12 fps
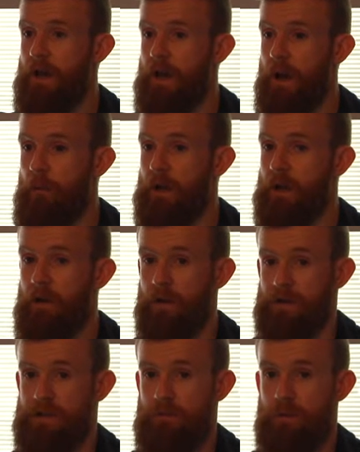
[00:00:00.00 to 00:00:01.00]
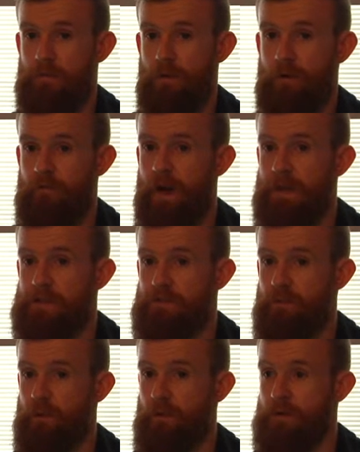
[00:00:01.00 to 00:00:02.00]
and we're going to look at some of the more advanced
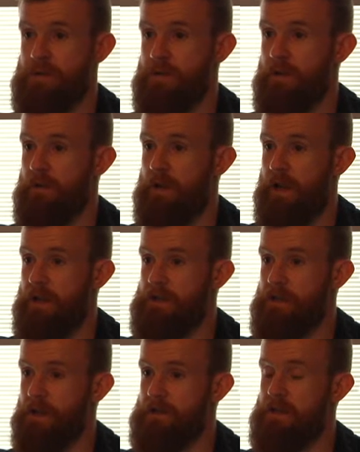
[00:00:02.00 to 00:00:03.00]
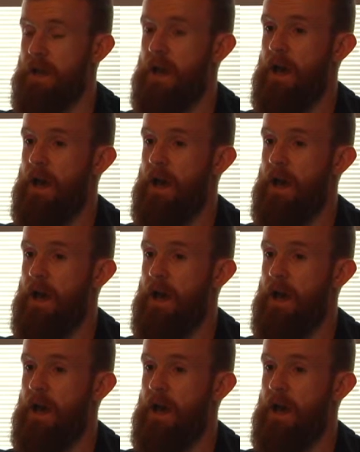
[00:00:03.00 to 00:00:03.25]
reports in Google Analytics,